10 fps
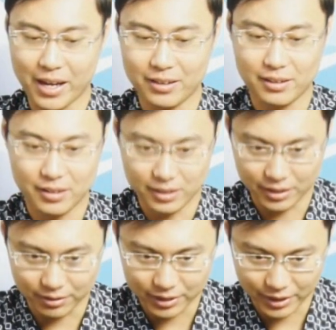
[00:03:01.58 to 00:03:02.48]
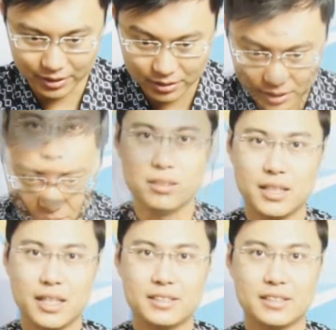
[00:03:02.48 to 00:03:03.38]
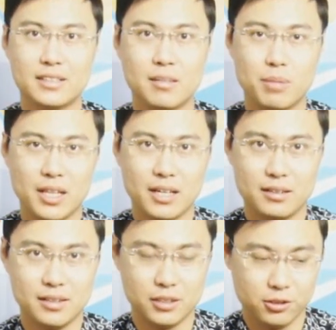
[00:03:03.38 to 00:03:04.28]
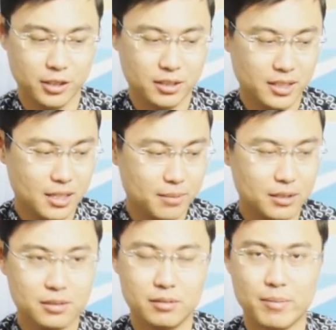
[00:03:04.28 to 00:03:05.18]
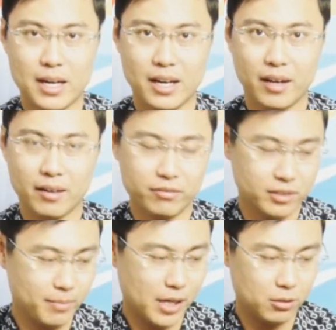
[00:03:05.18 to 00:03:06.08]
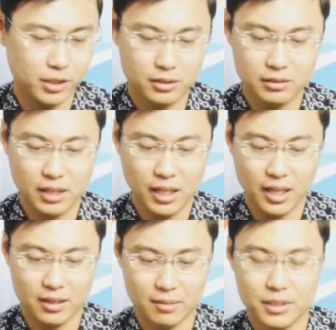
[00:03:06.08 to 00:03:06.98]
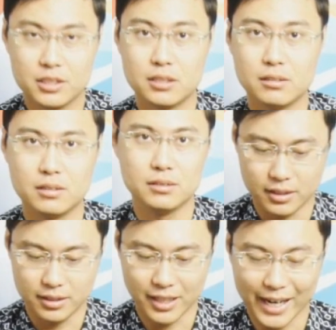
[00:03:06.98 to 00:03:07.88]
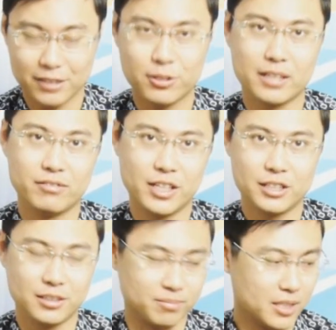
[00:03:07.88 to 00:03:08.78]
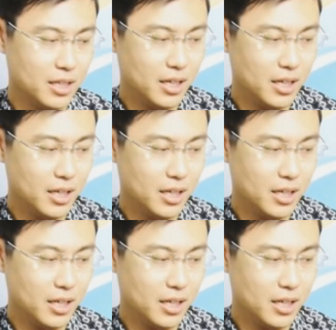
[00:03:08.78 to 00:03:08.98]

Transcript: pan tilt here. Okay, I just plugged the trainer cable to my football radio, and let me show you the head track function.